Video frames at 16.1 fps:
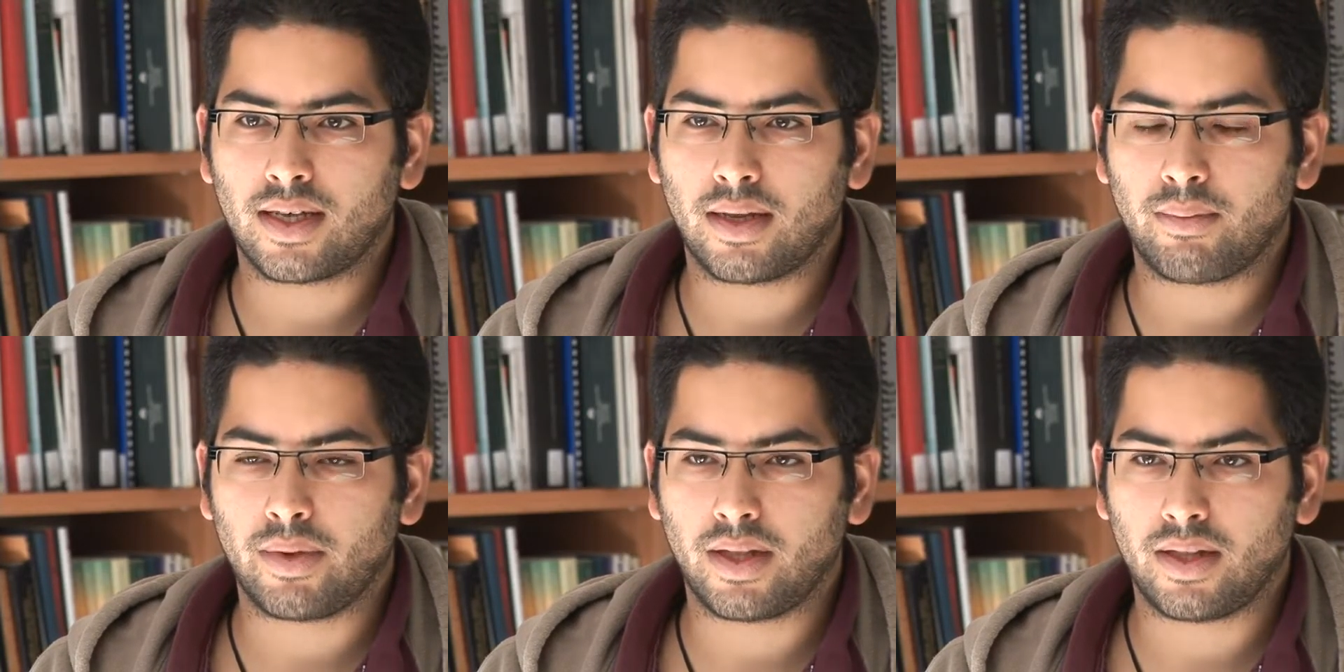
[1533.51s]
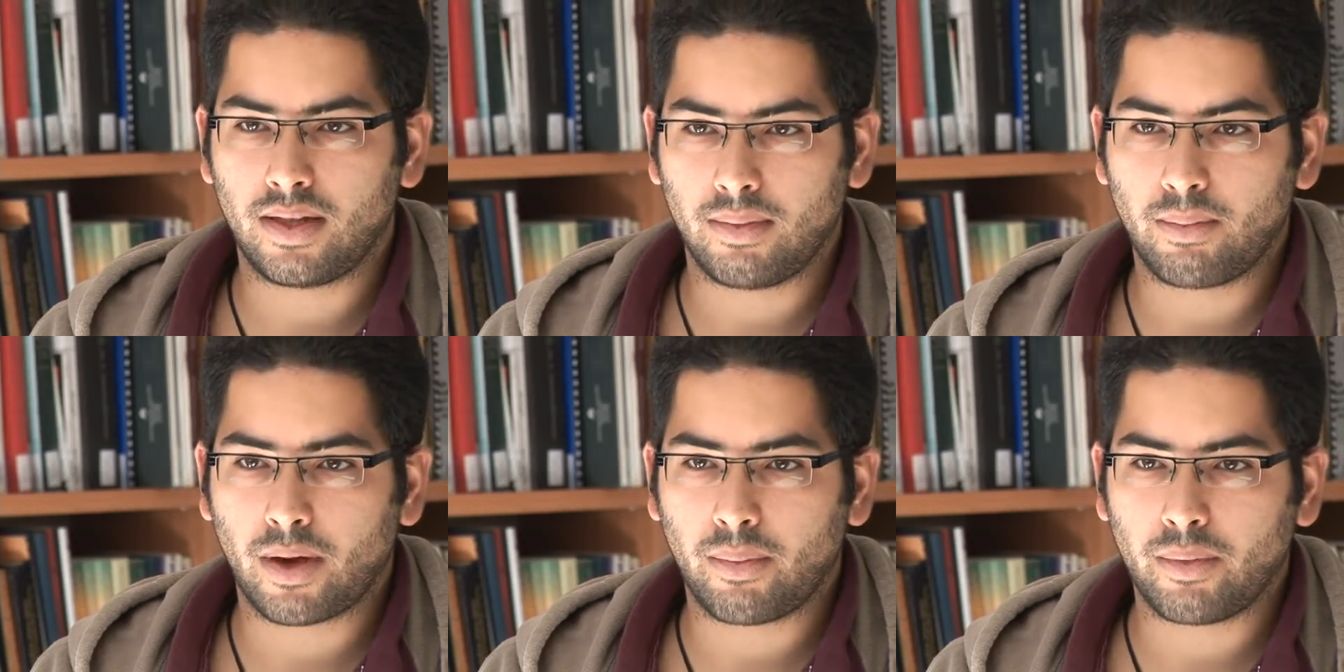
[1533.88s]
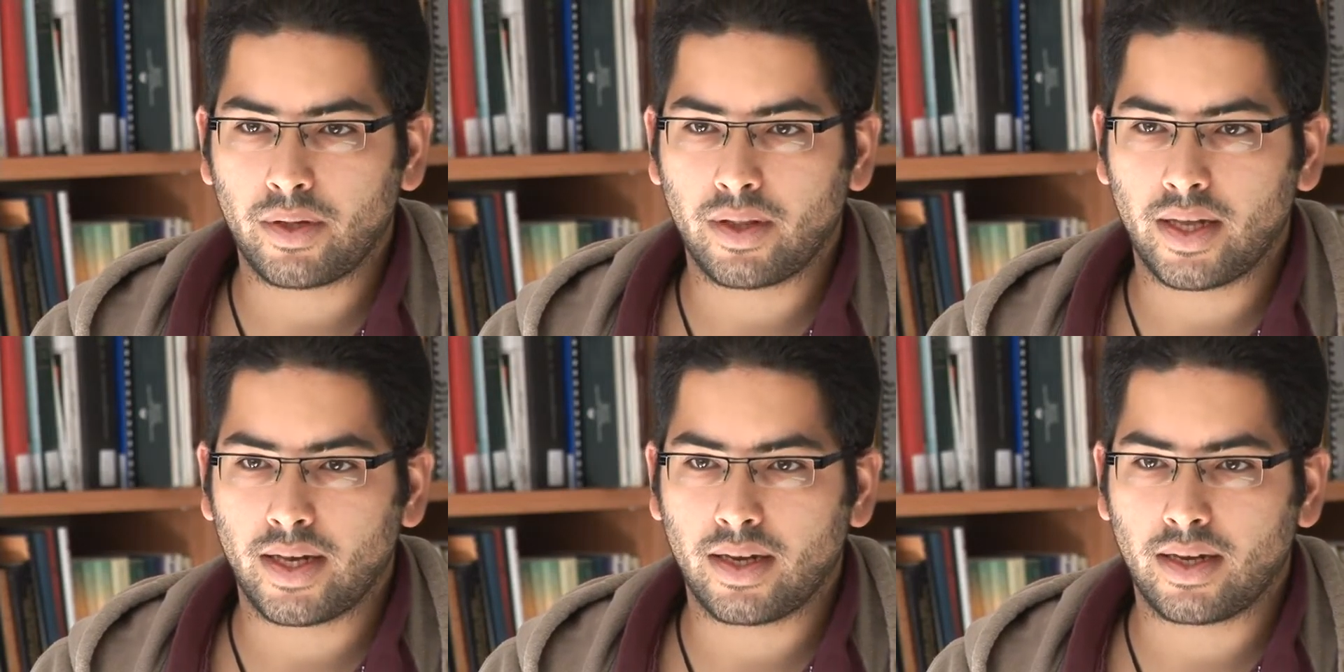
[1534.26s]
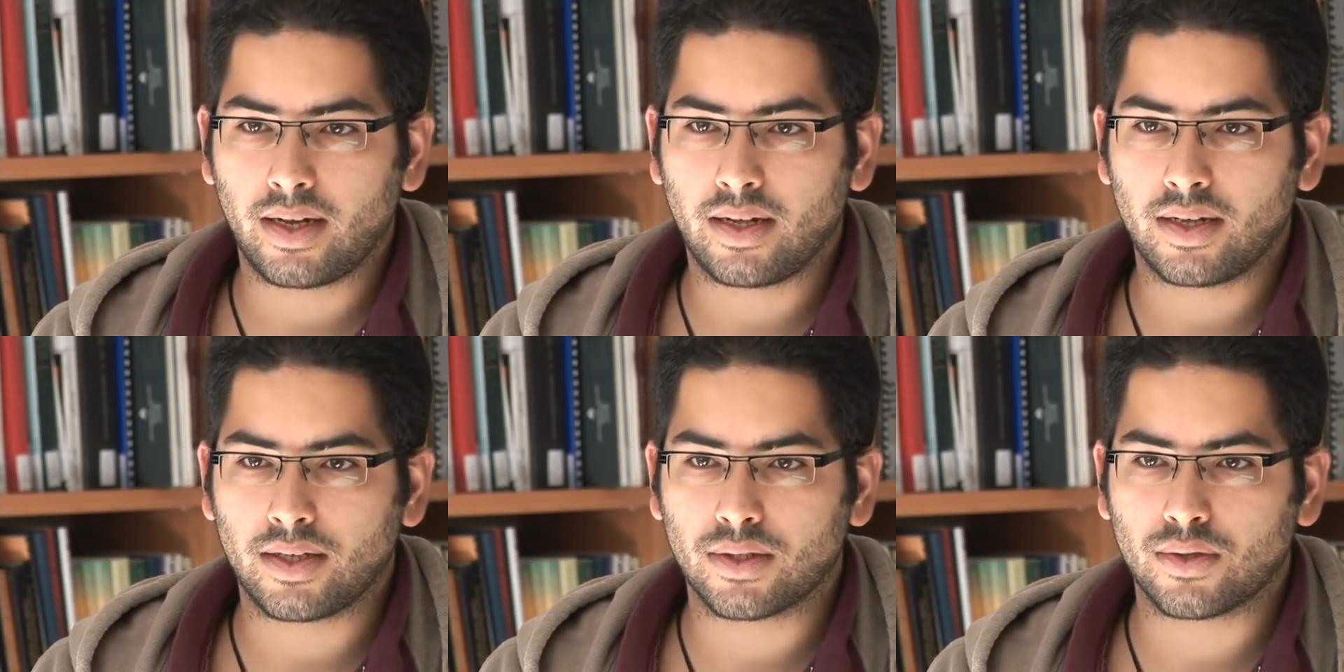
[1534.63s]
had been depopulated
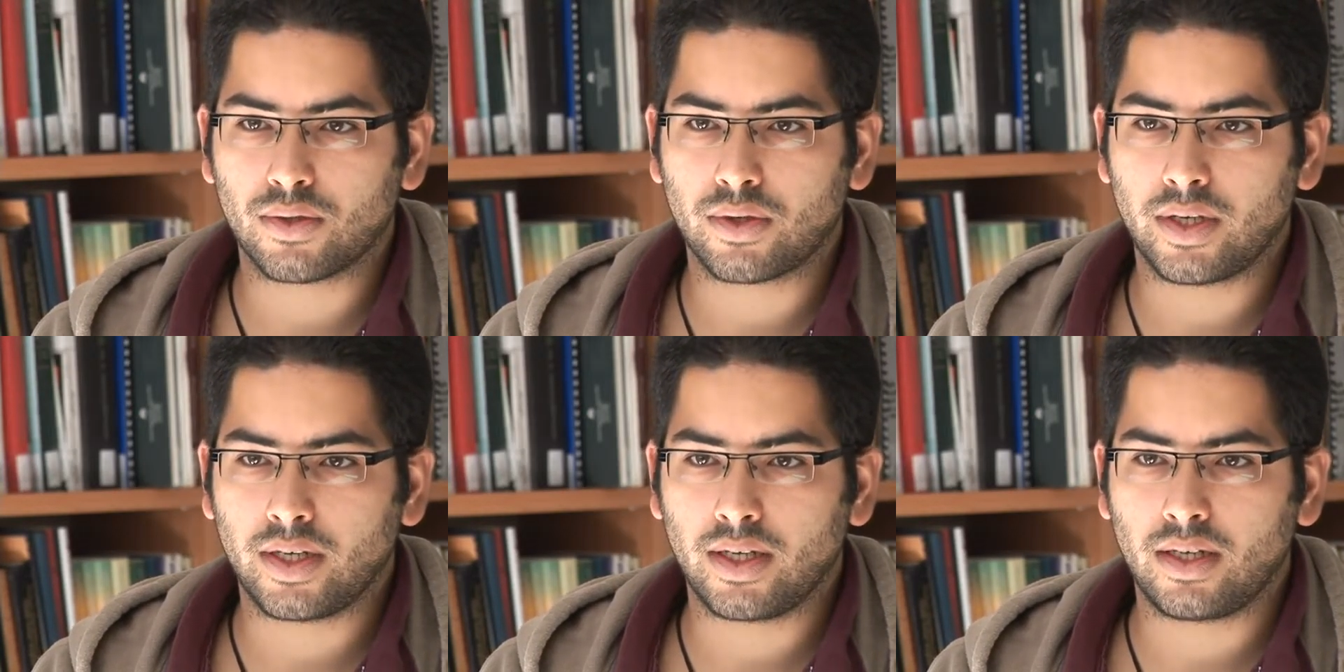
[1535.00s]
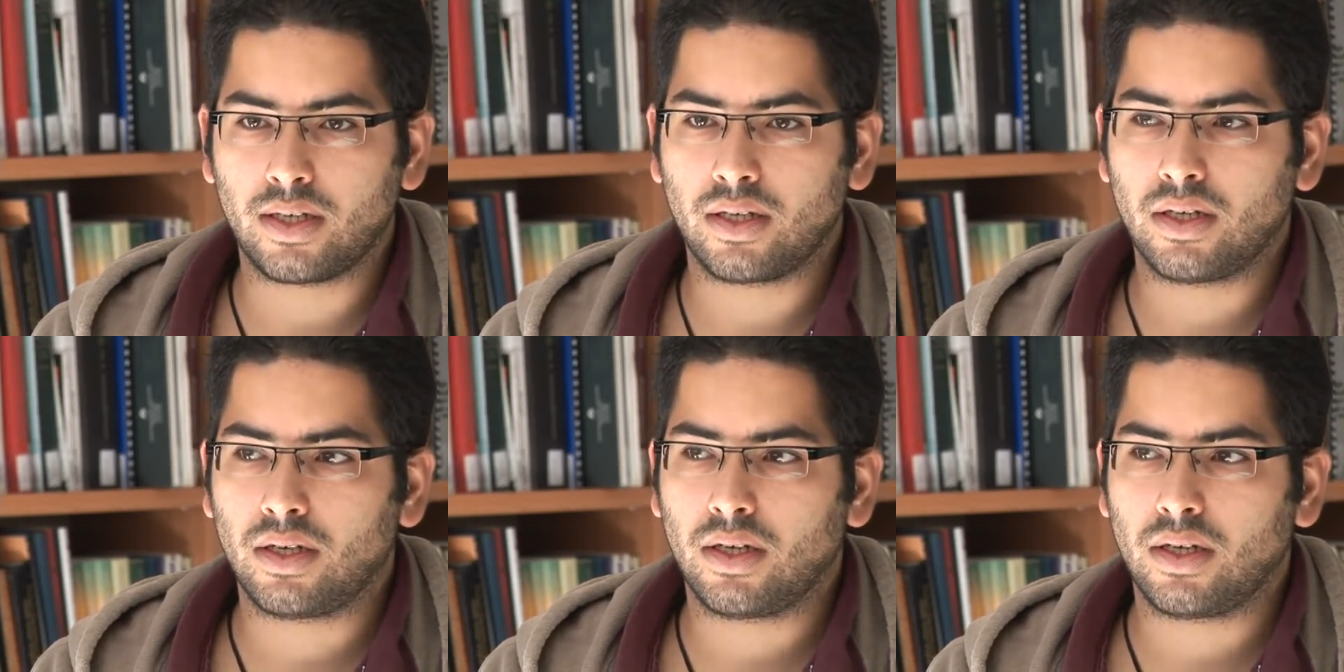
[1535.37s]
and destroyed.